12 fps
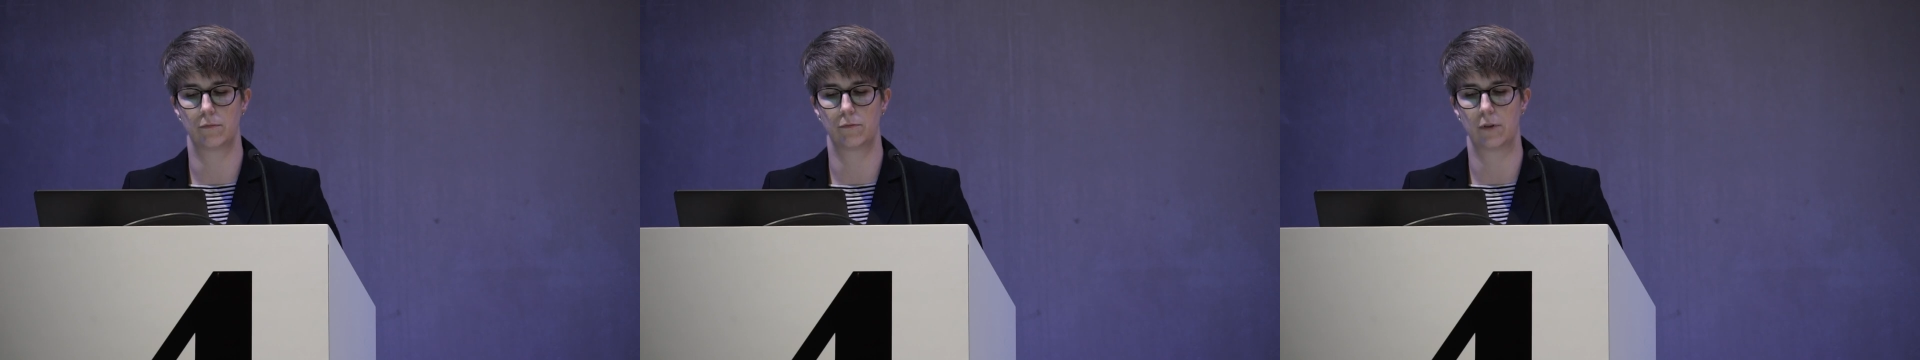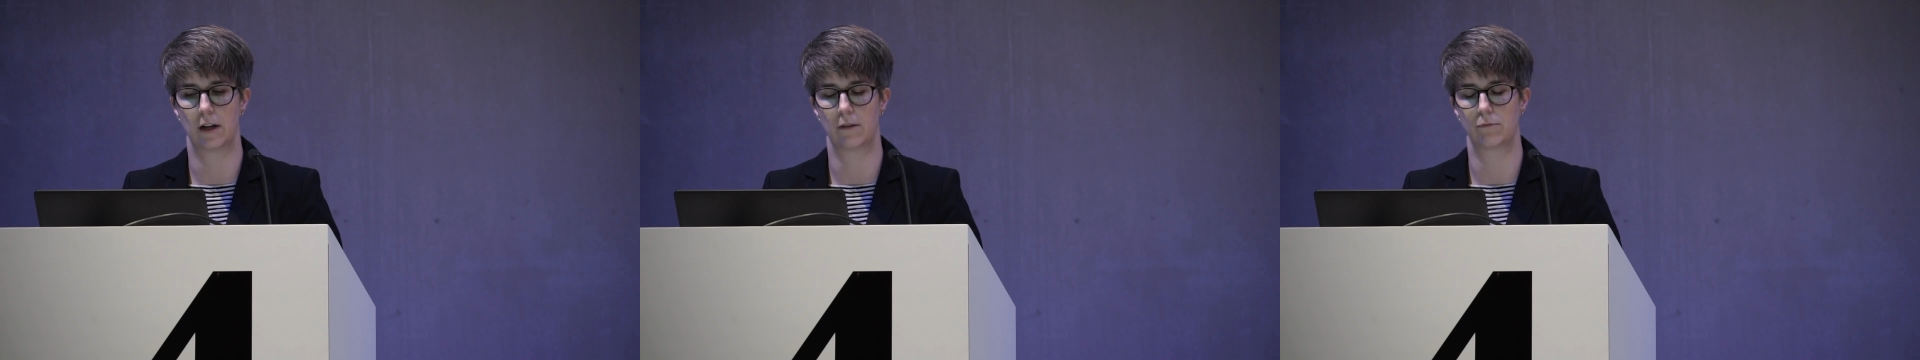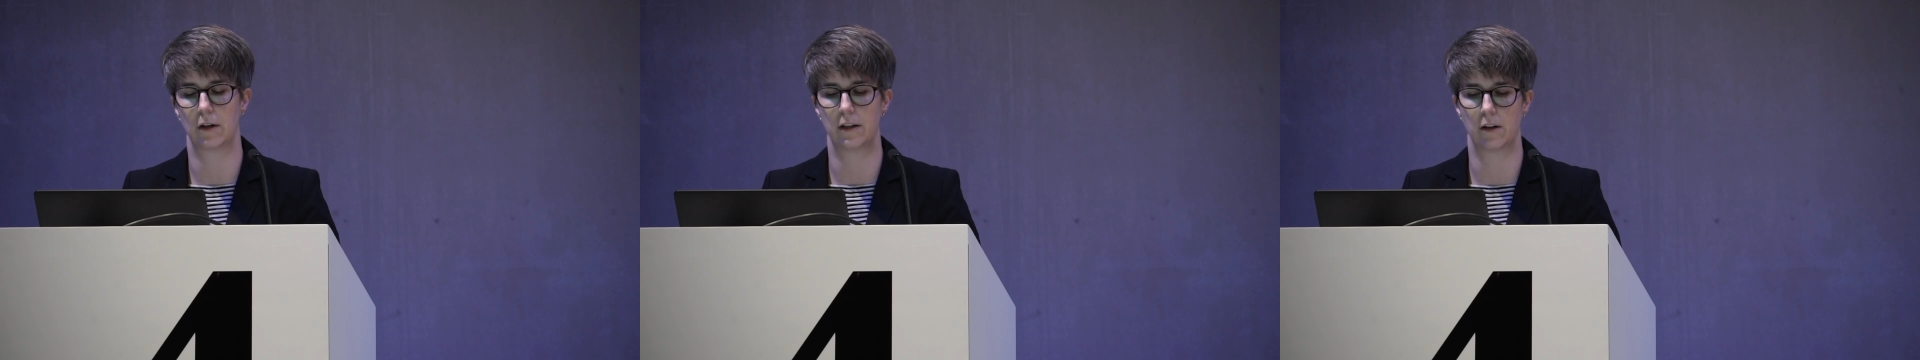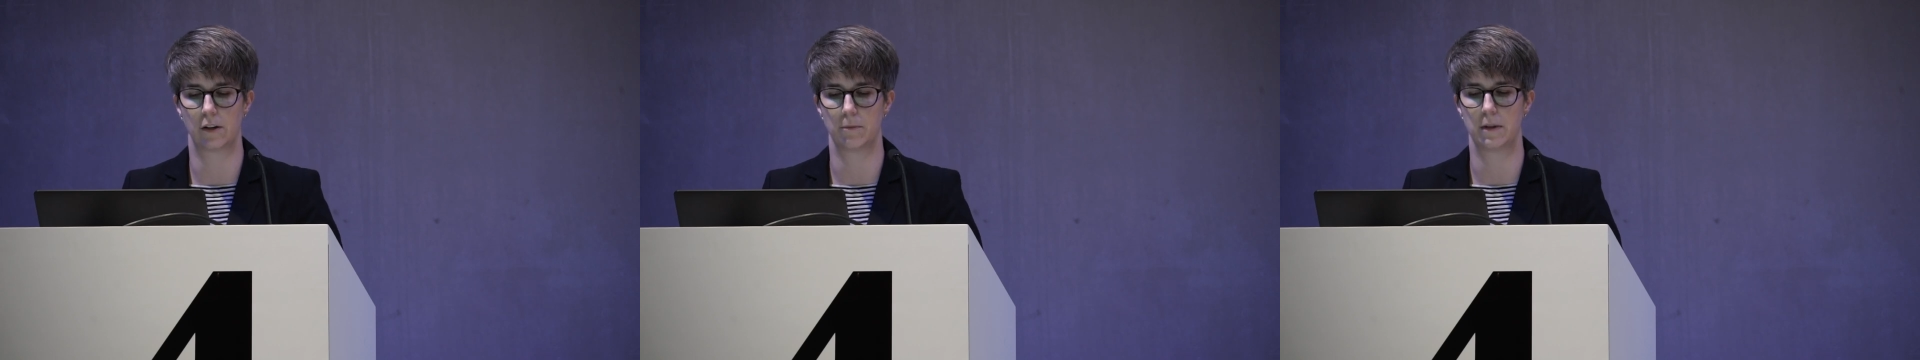well,
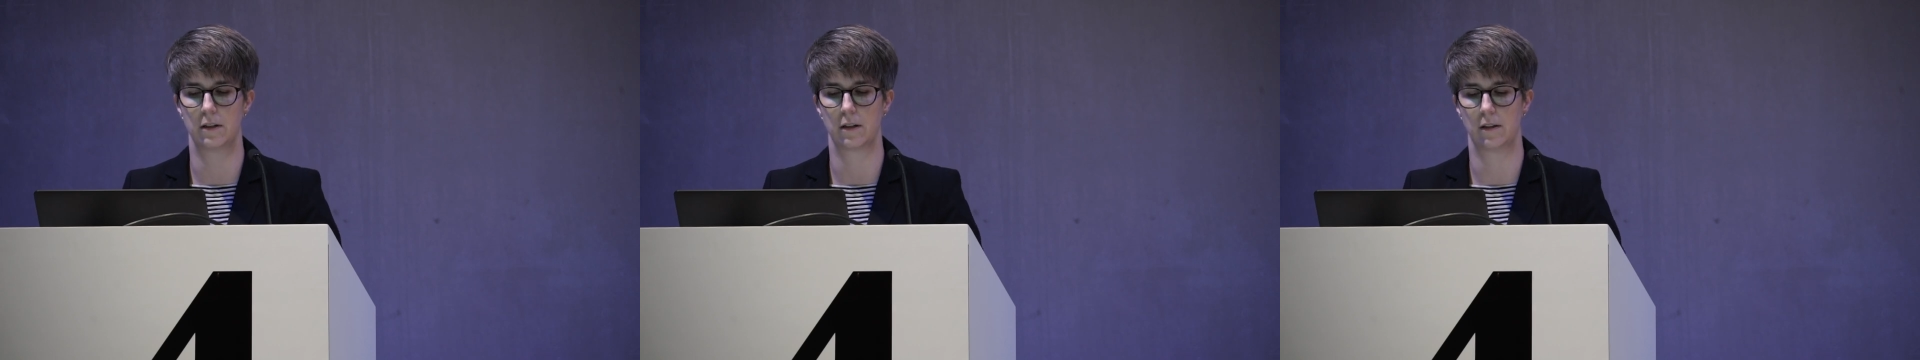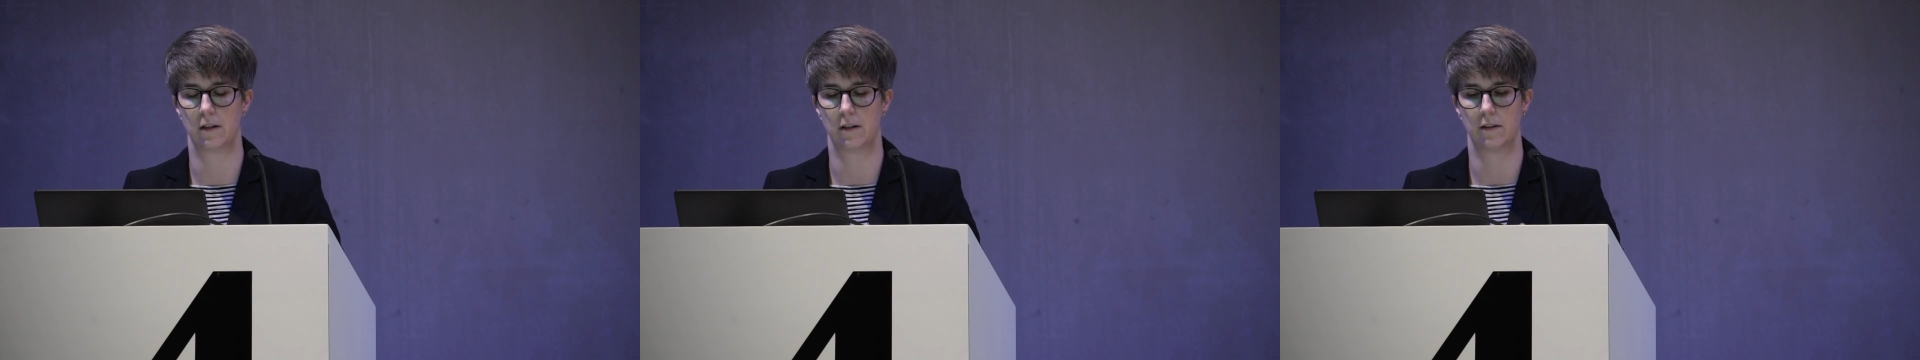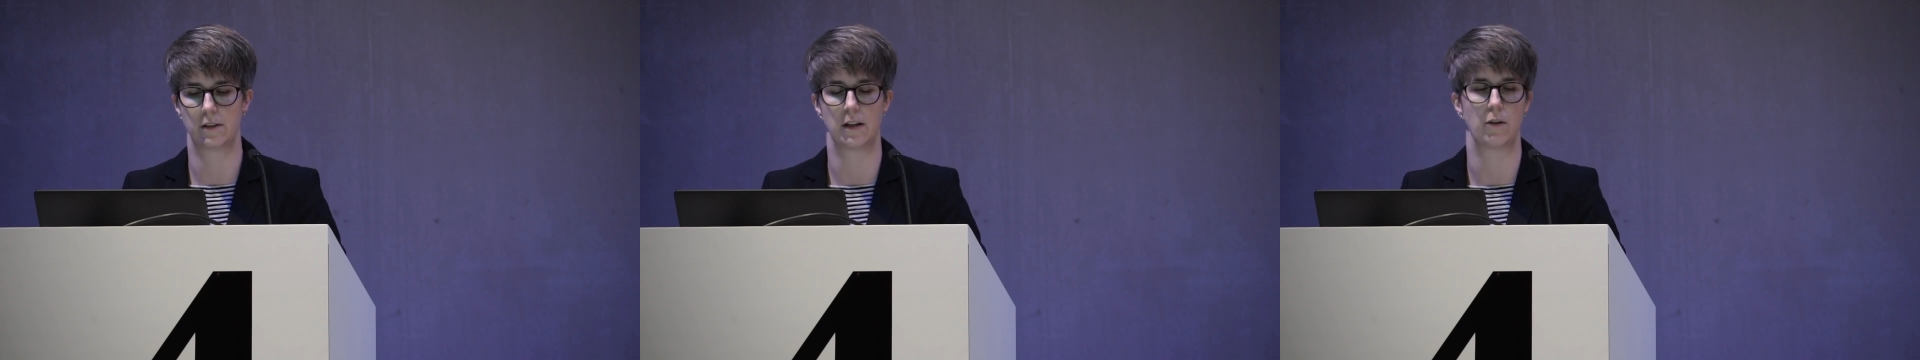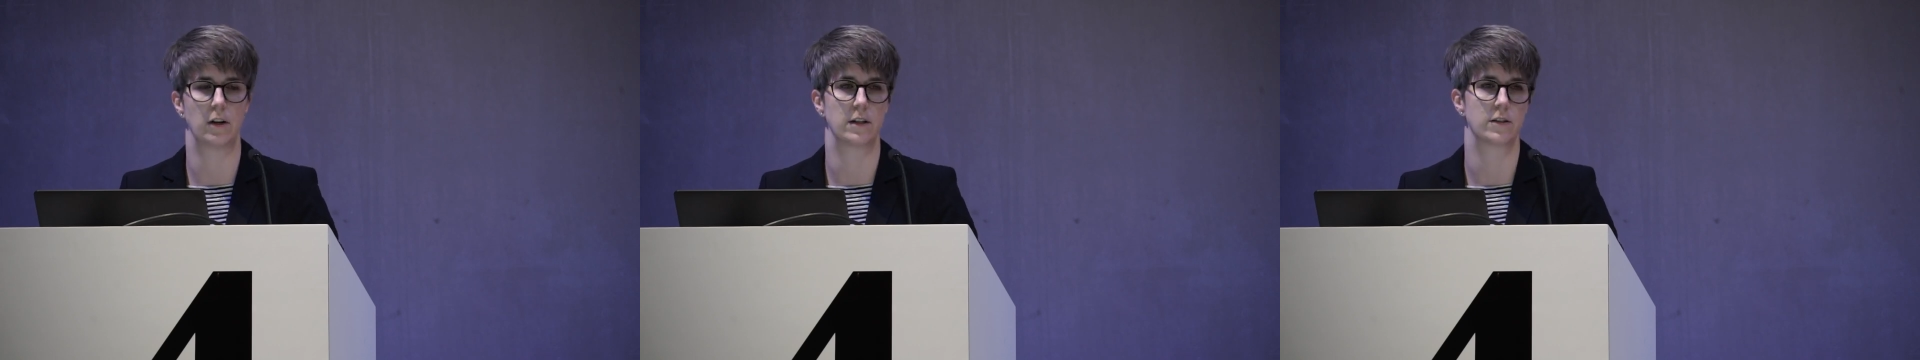one argument in this
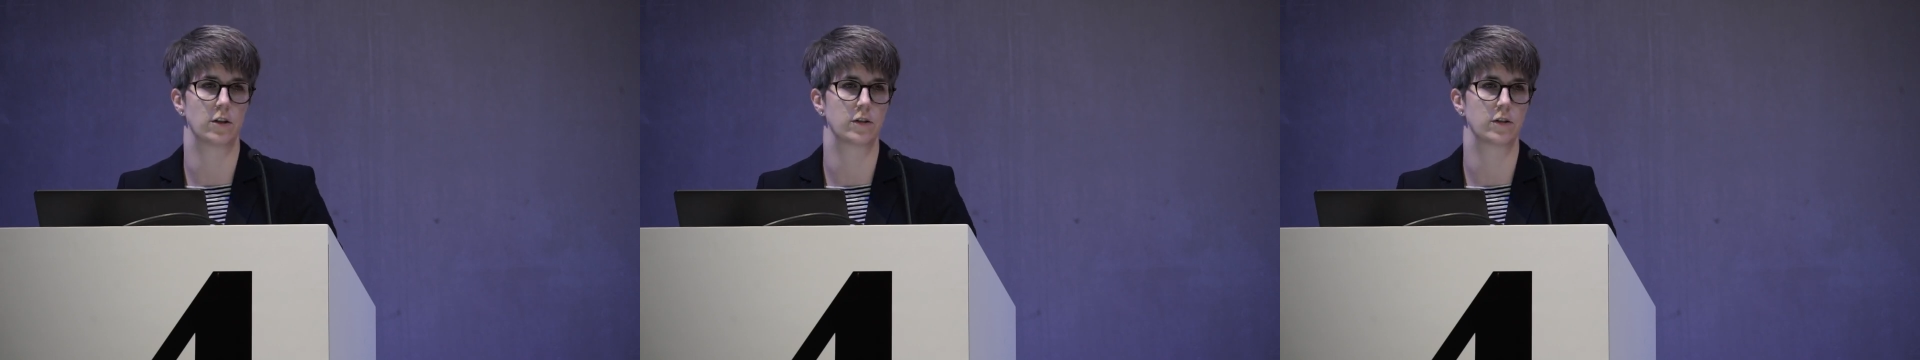area is